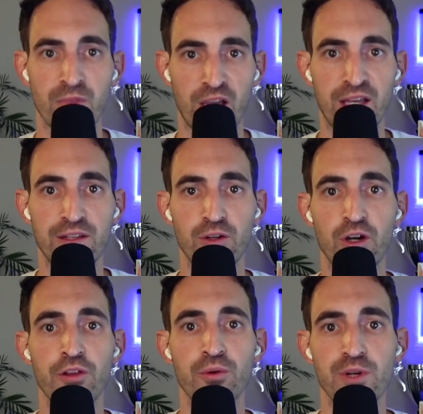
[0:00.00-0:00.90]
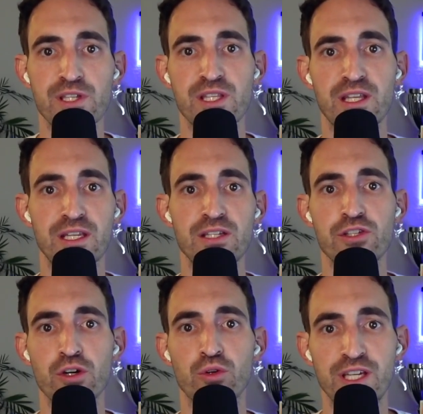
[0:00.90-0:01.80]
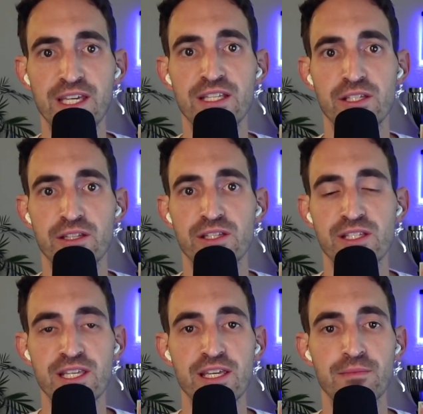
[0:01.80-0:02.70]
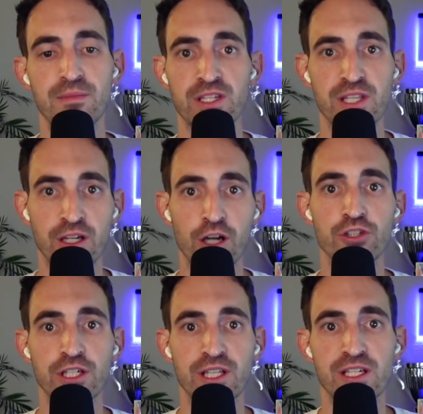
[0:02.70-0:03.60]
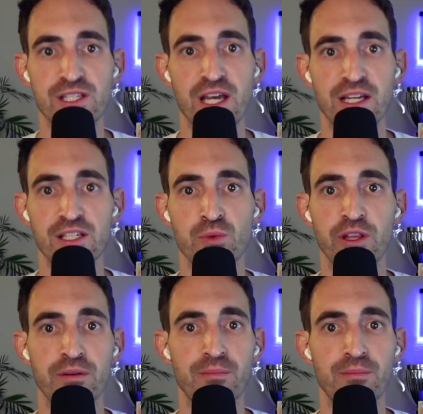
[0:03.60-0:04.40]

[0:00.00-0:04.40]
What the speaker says: And the other reason that he's so key to this team is the contract that he signed. He's one of the